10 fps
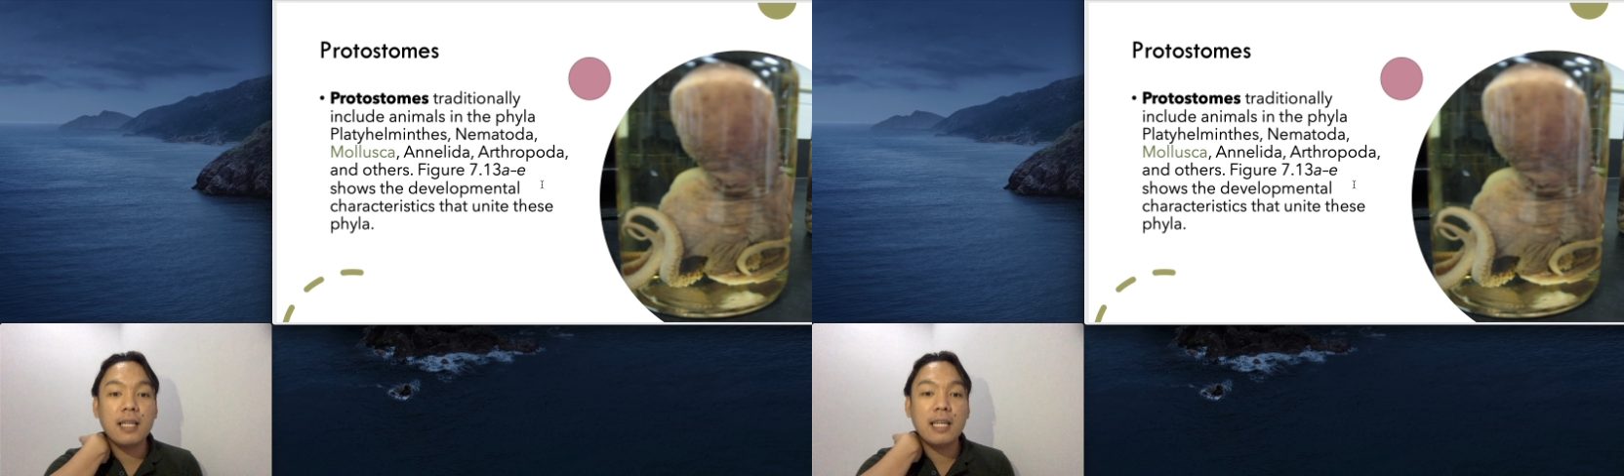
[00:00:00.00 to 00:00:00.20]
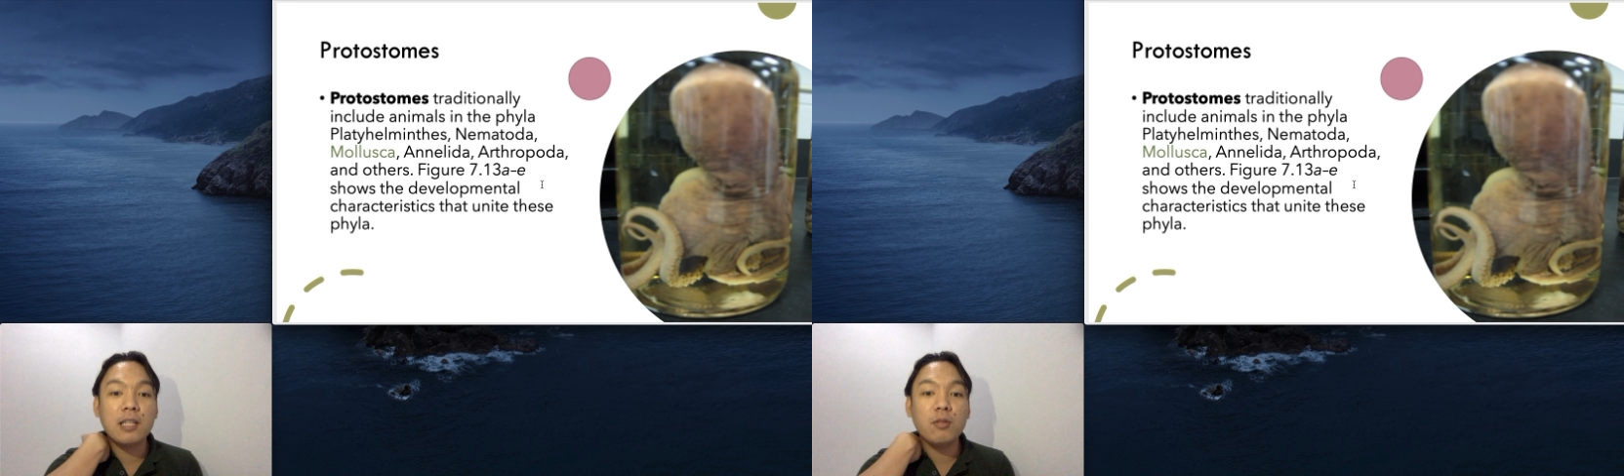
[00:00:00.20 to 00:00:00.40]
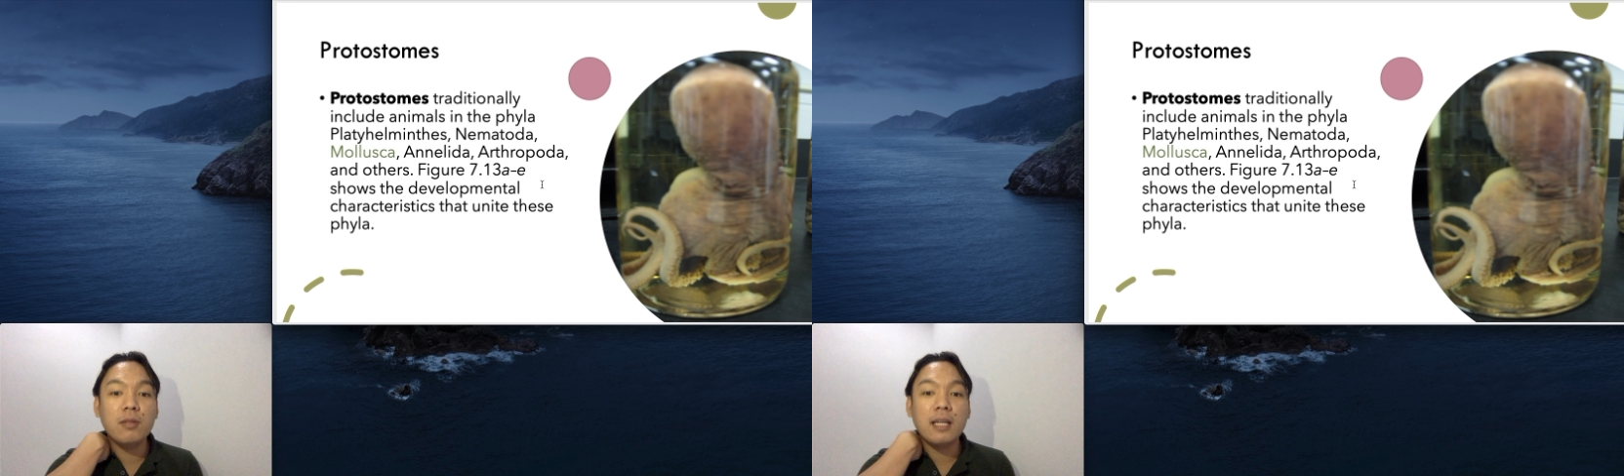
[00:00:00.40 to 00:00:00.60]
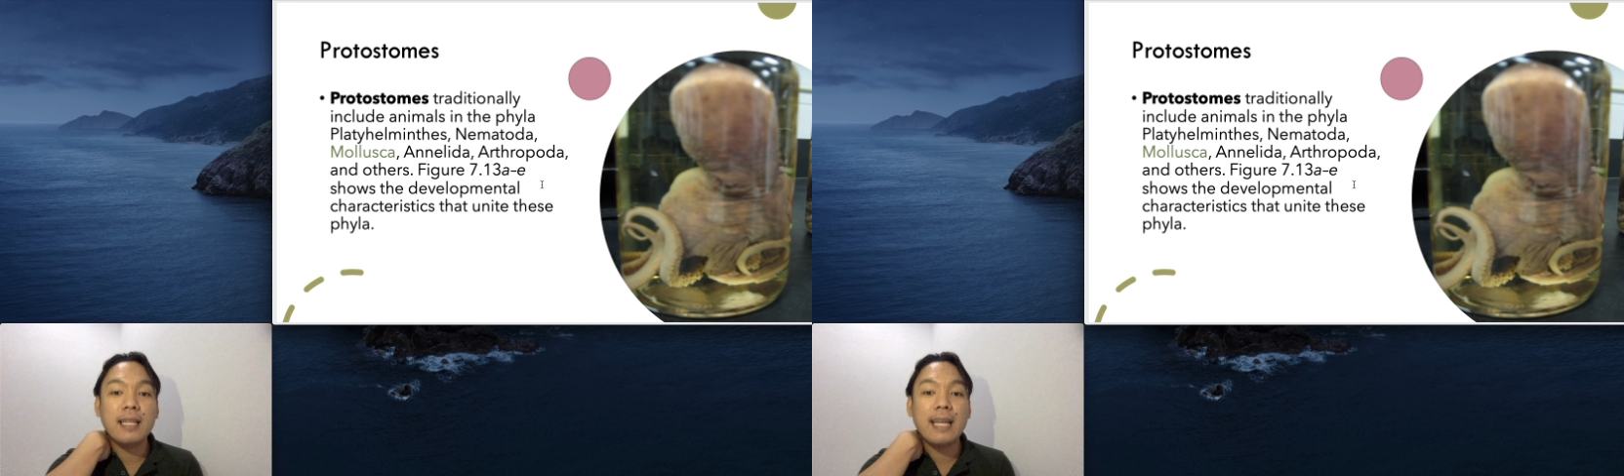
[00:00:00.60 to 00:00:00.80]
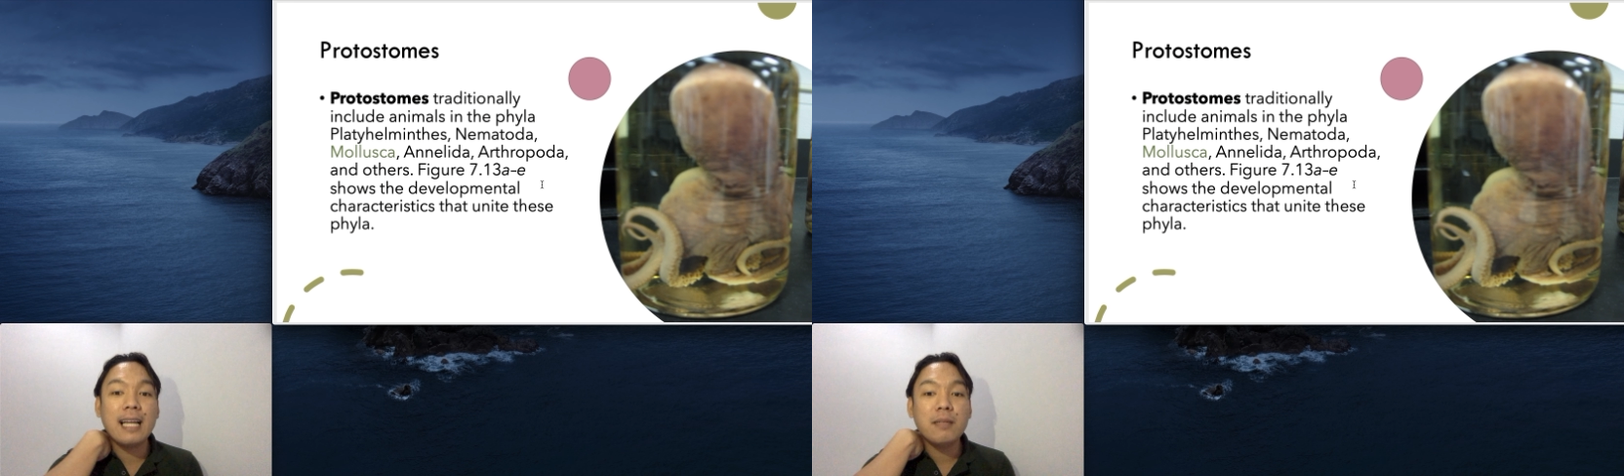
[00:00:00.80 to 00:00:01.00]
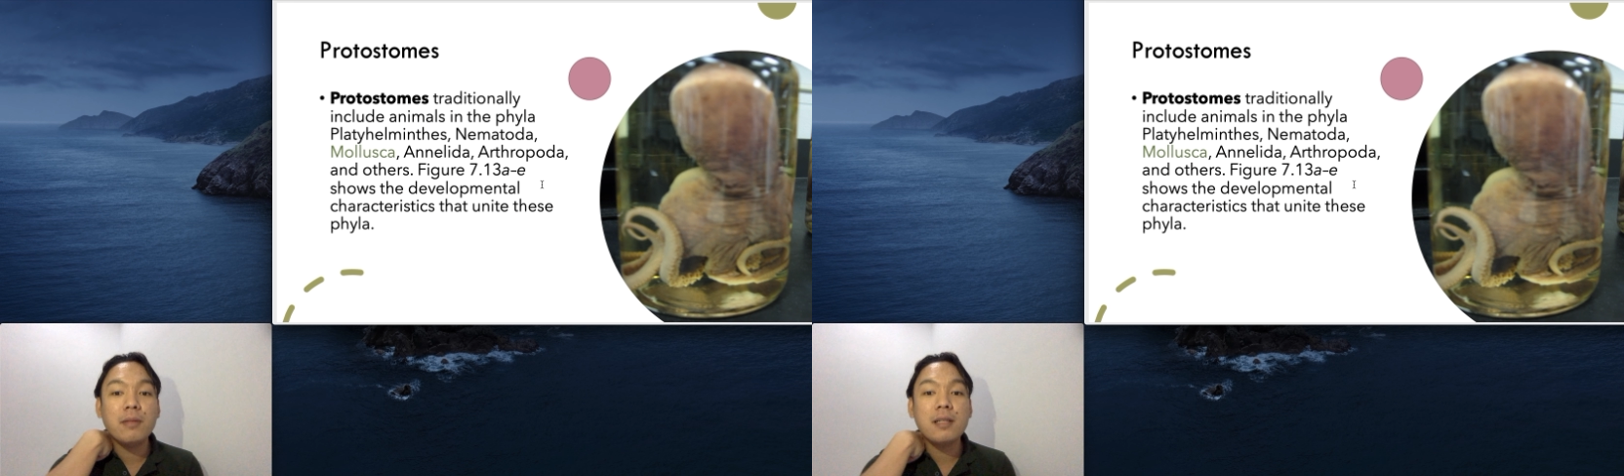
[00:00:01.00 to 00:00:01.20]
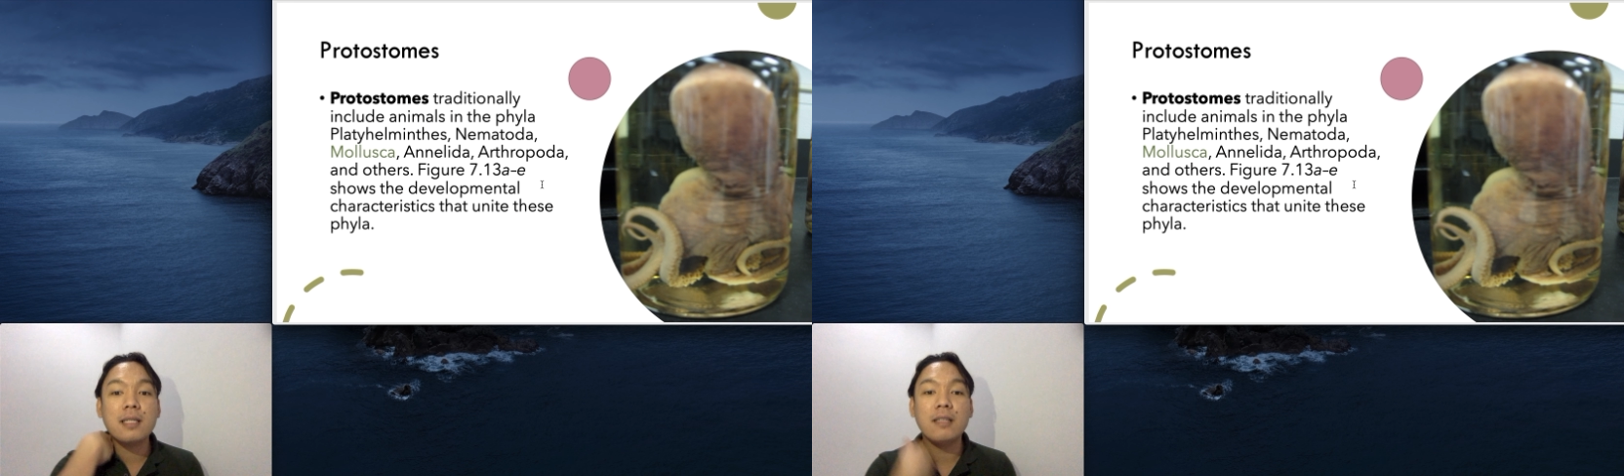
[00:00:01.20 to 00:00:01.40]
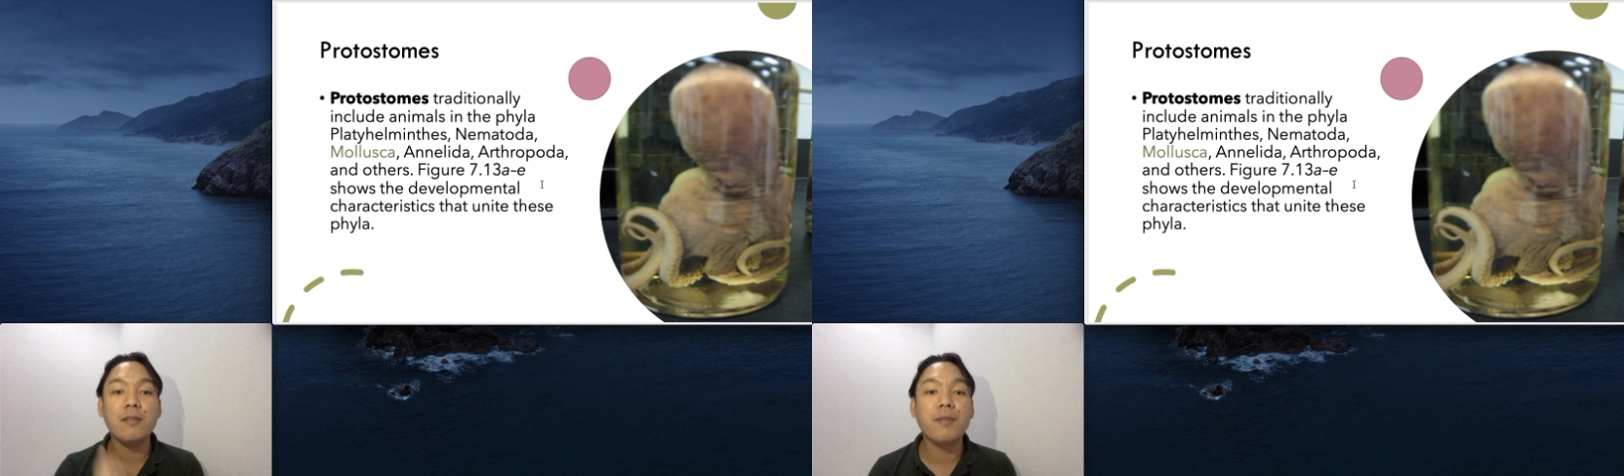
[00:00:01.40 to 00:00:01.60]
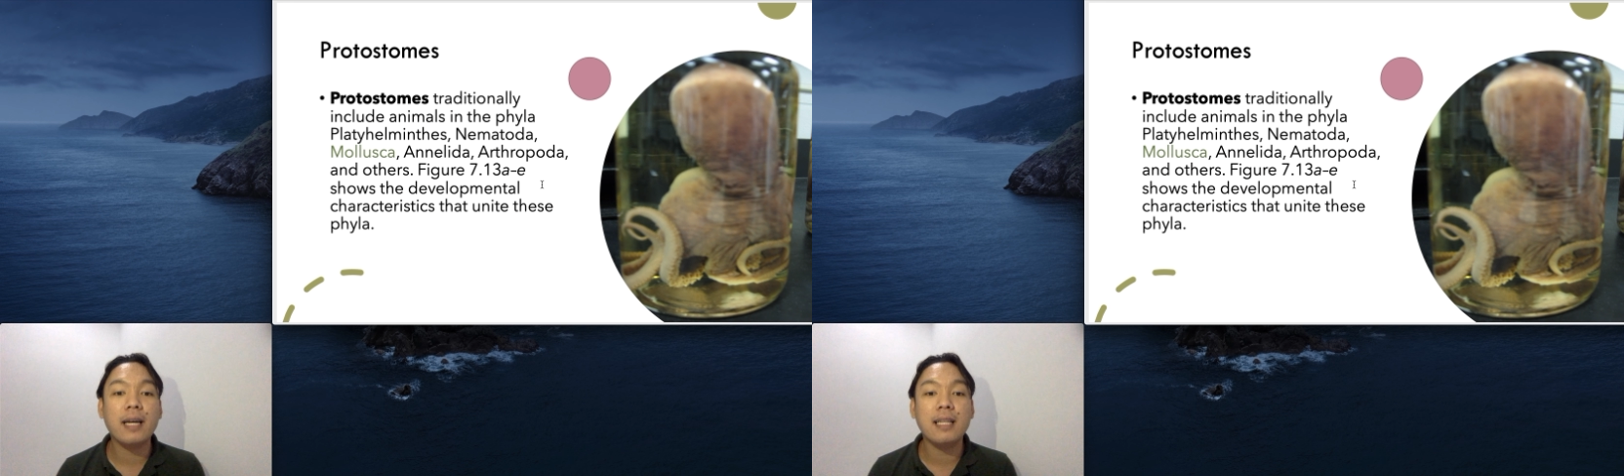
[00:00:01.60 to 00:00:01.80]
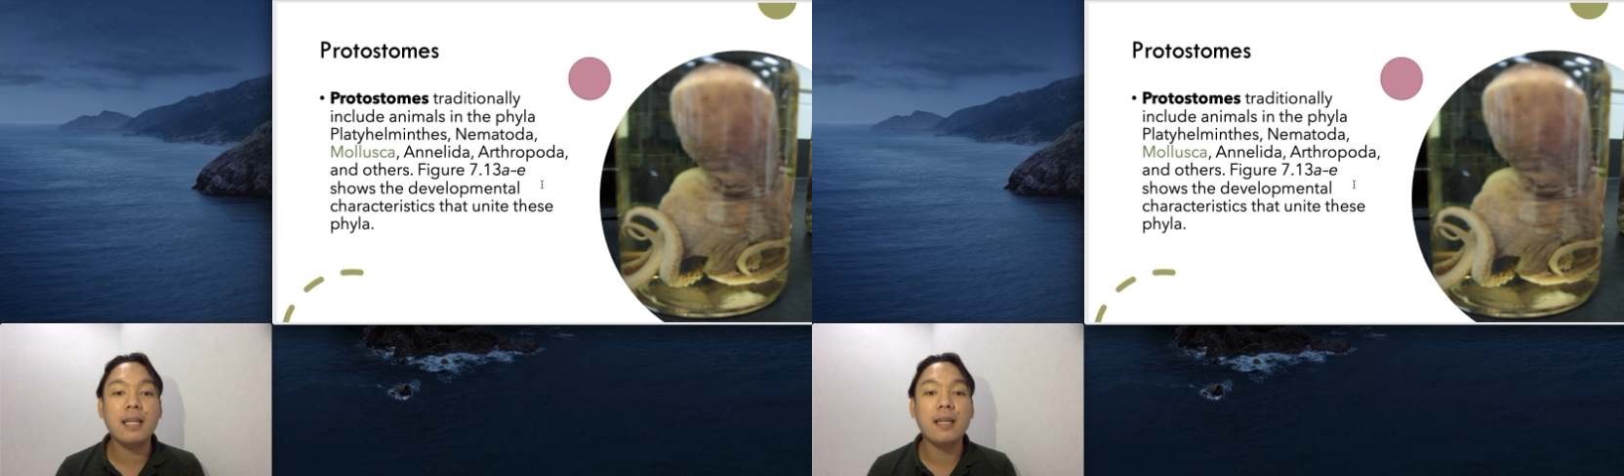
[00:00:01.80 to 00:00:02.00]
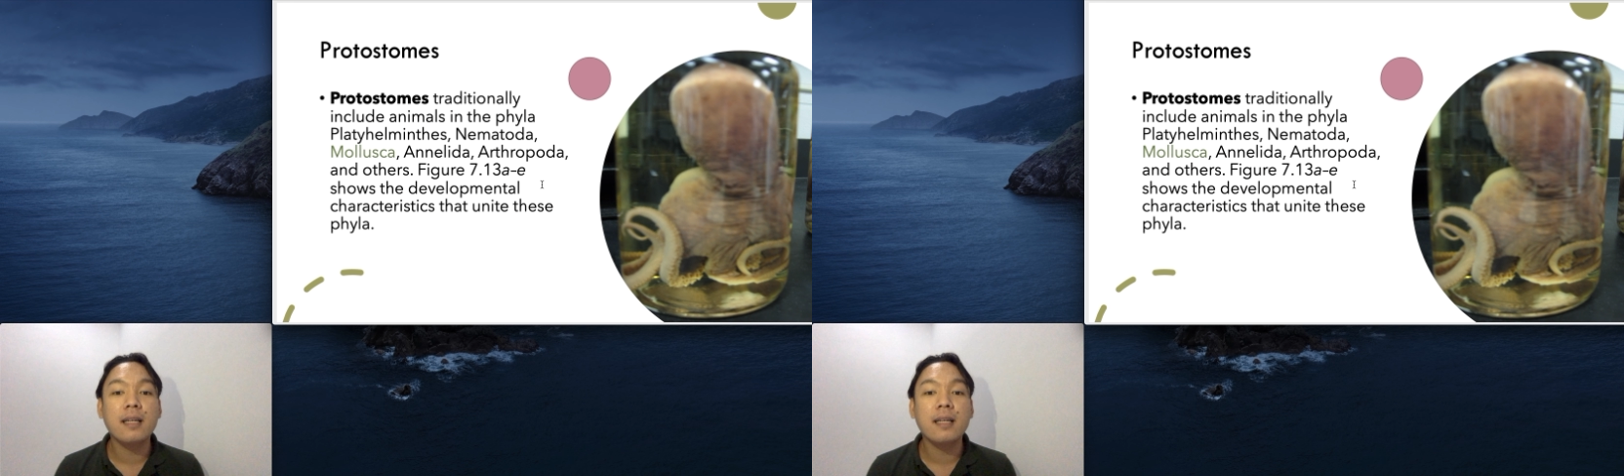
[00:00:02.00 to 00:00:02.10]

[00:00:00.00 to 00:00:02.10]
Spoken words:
including the animals in the phyla